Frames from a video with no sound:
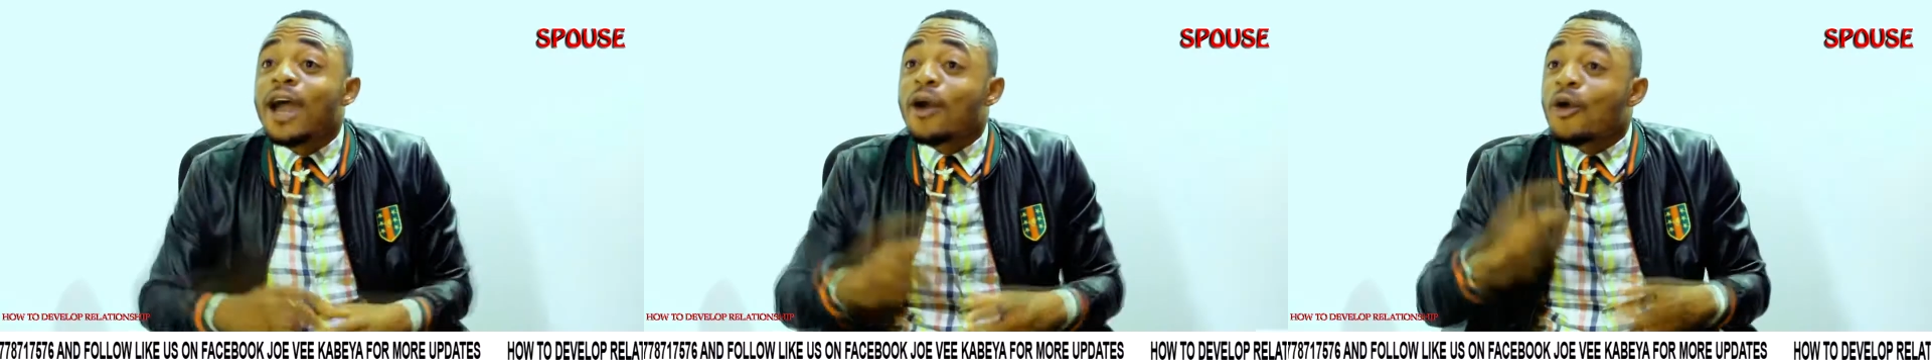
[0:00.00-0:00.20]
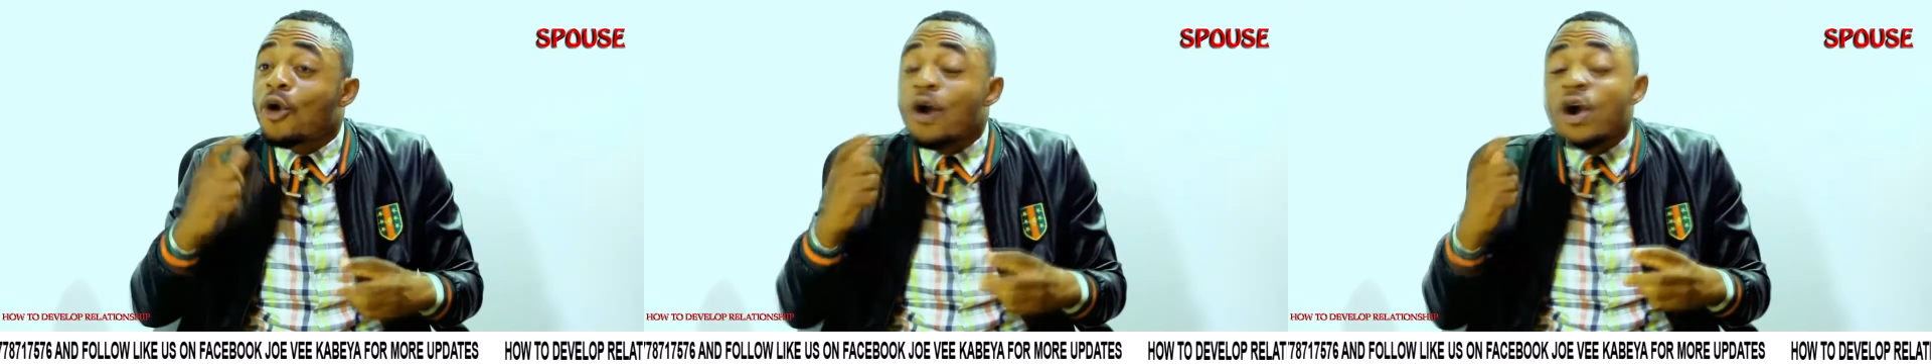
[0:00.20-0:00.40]

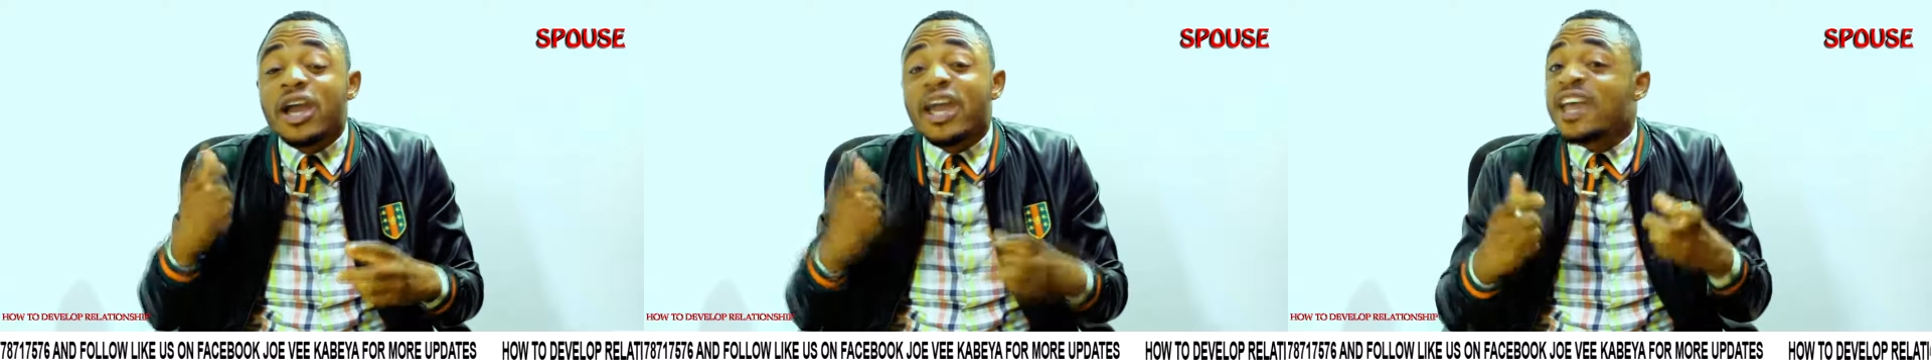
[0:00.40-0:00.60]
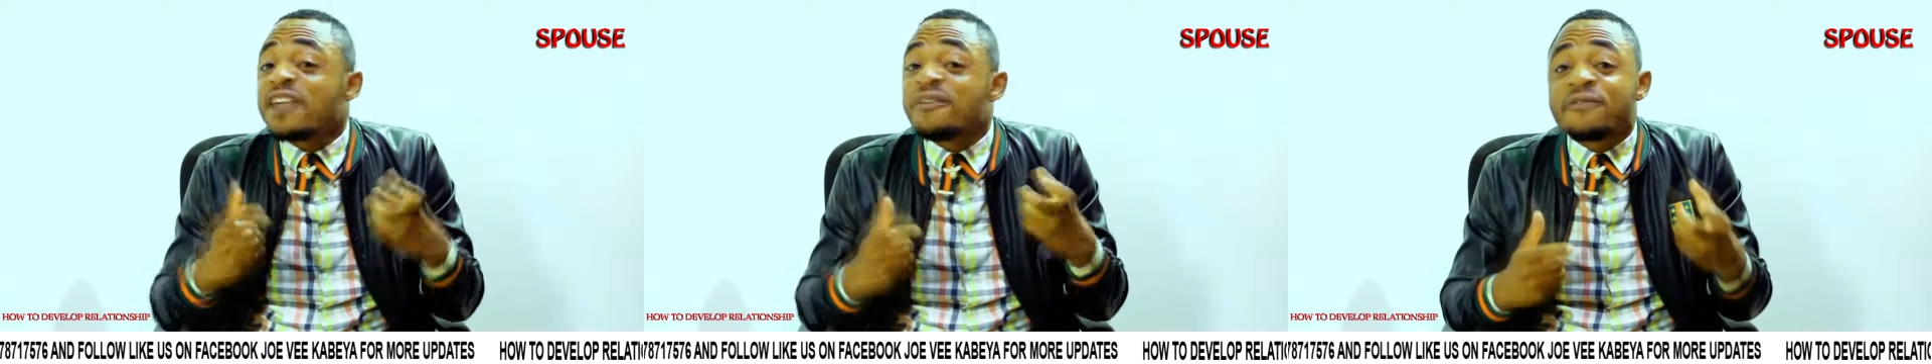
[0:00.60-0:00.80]
are
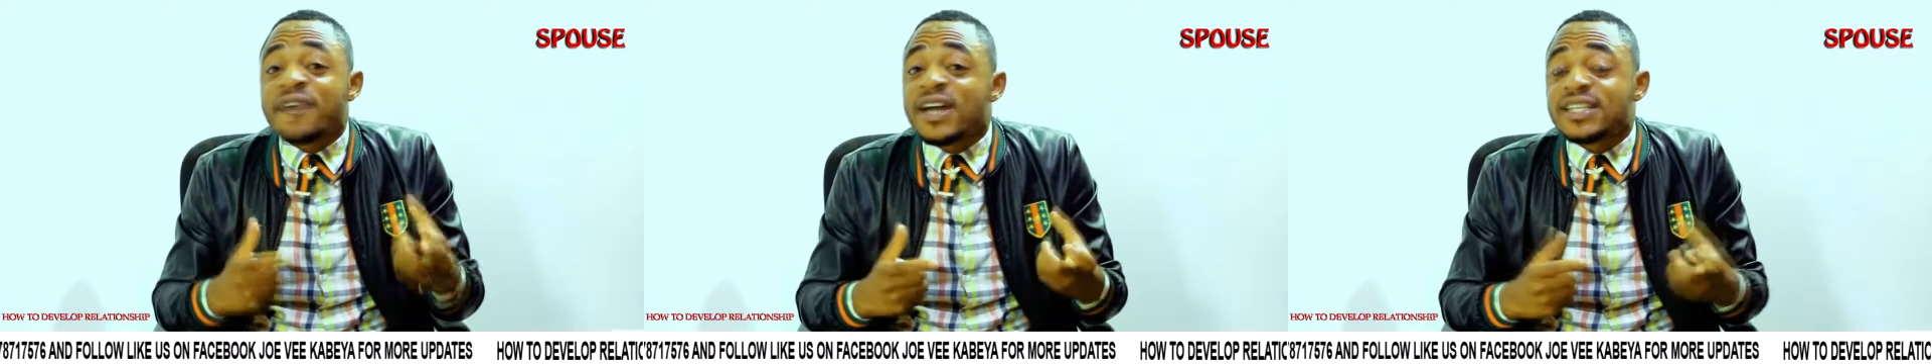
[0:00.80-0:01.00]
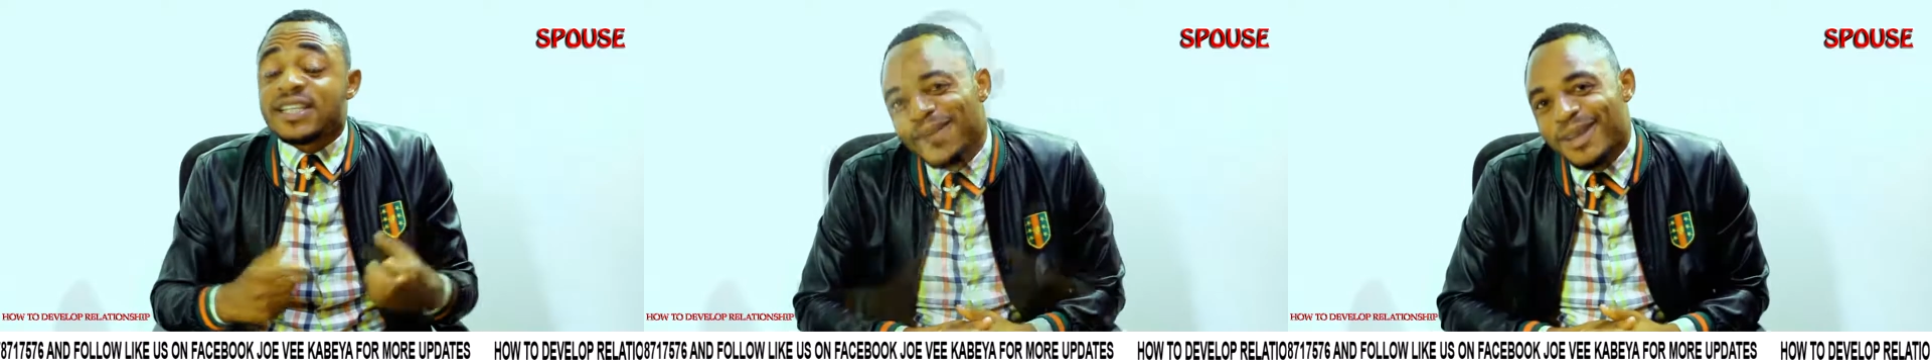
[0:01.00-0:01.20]
Coke and
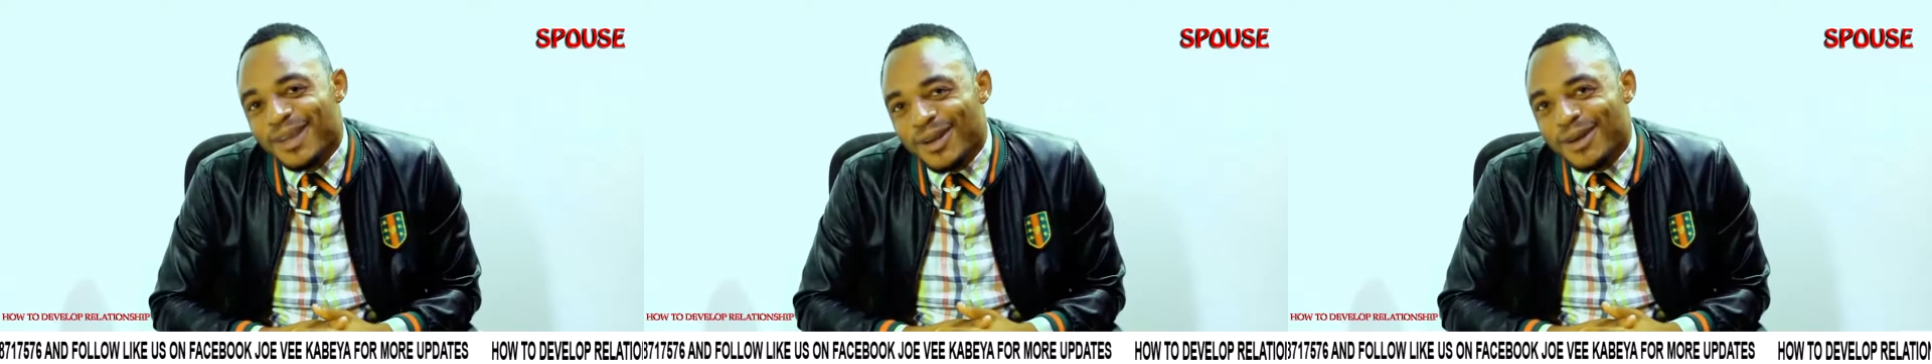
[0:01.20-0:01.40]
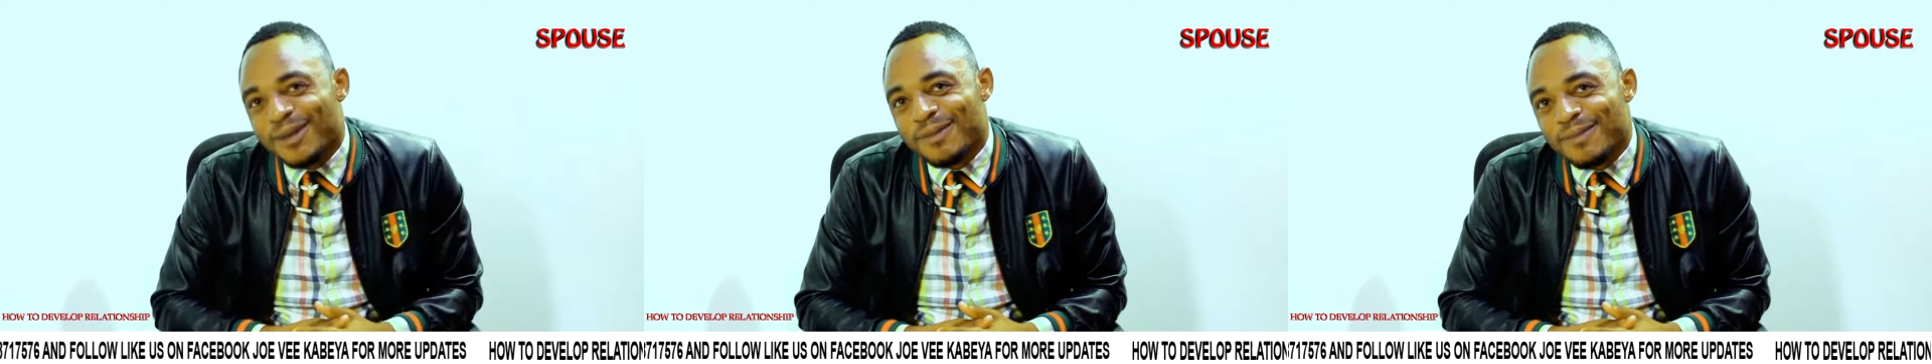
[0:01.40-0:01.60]
Fanta. Hey,
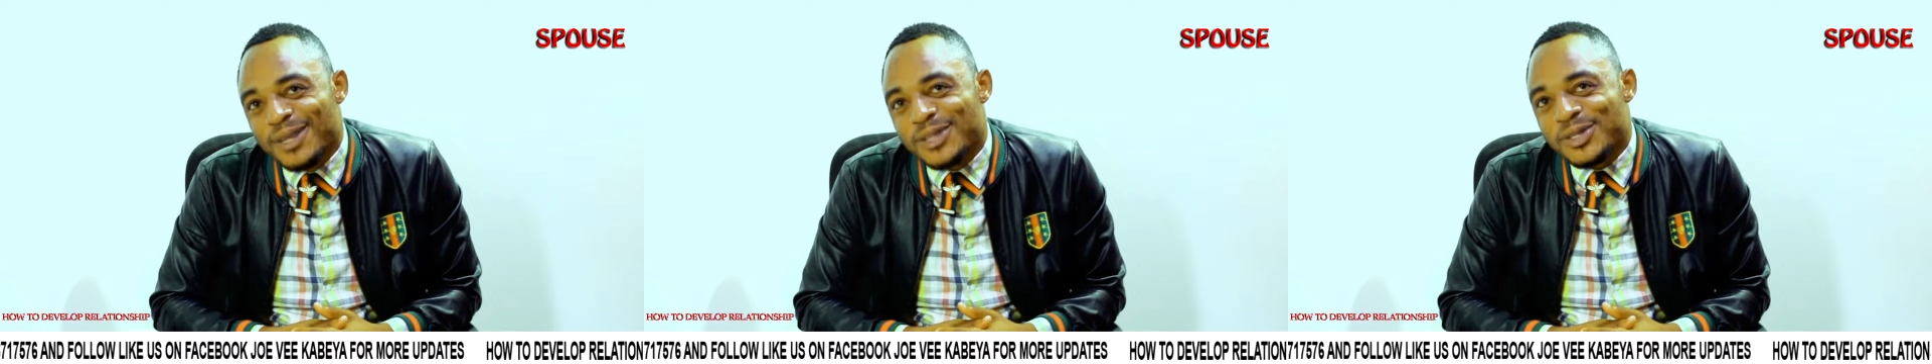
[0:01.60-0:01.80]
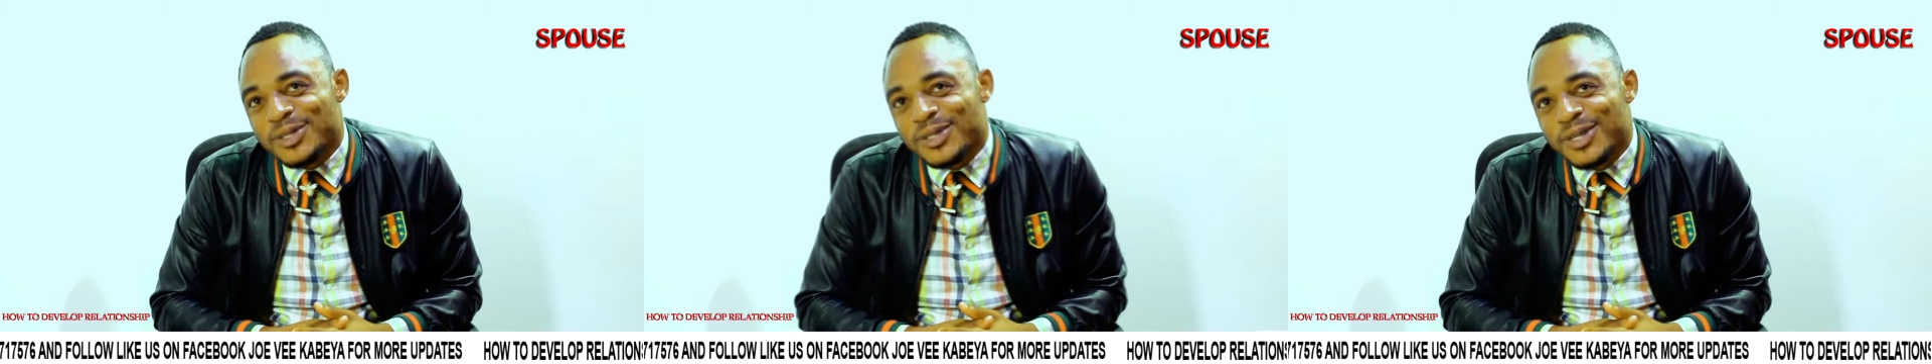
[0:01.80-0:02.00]
God
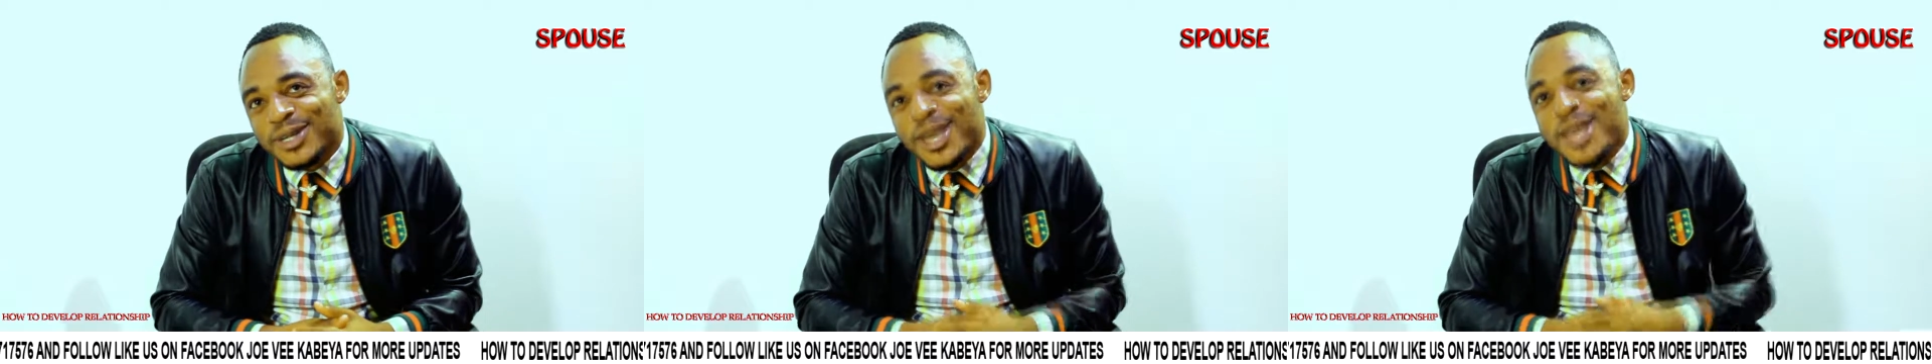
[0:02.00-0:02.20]
bless you.